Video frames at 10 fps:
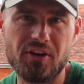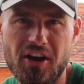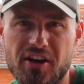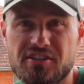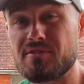on
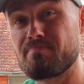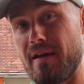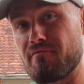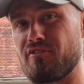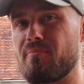guys? It's
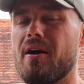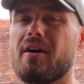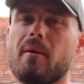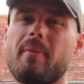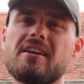Ben from
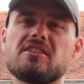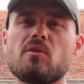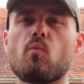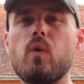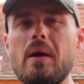Parker Baits
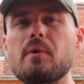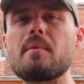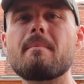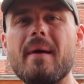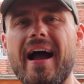and
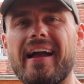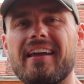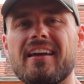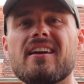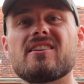welcome back
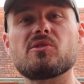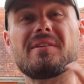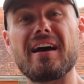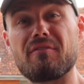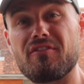to
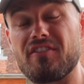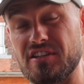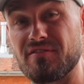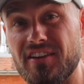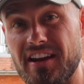another
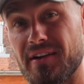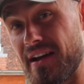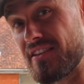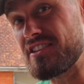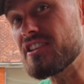fishing video.
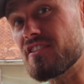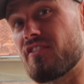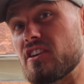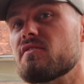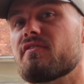Now this is a
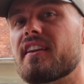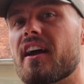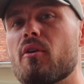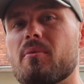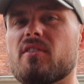fishing
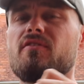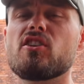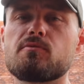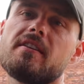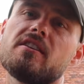video, but the
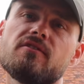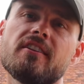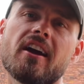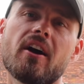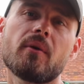first bit of this
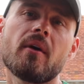video,